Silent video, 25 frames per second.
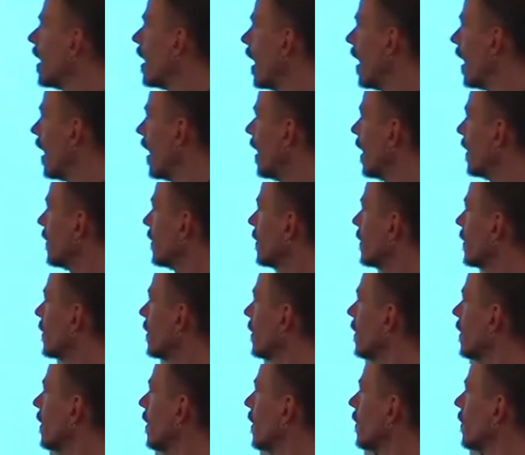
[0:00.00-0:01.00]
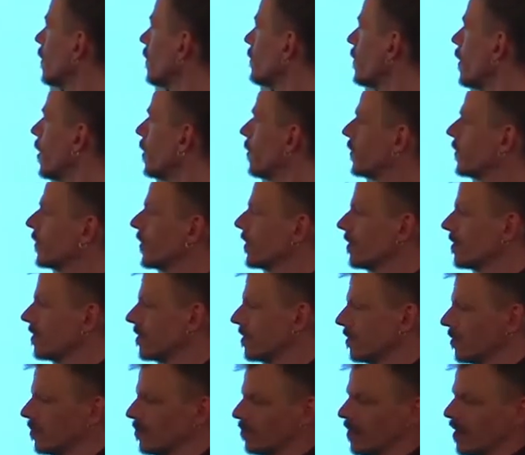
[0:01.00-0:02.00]
And the
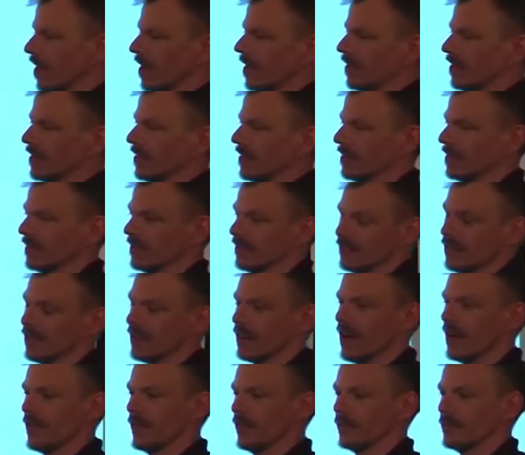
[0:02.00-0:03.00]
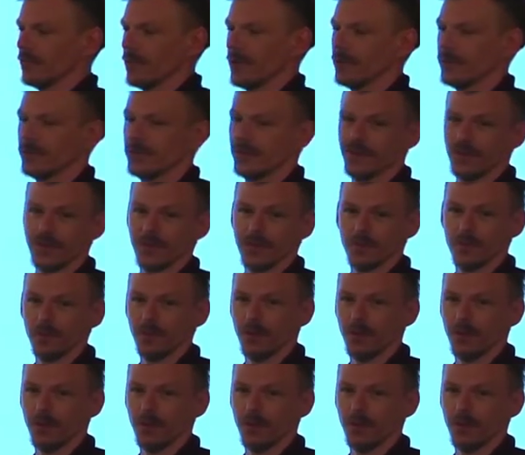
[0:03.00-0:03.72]
process, well, the current process is a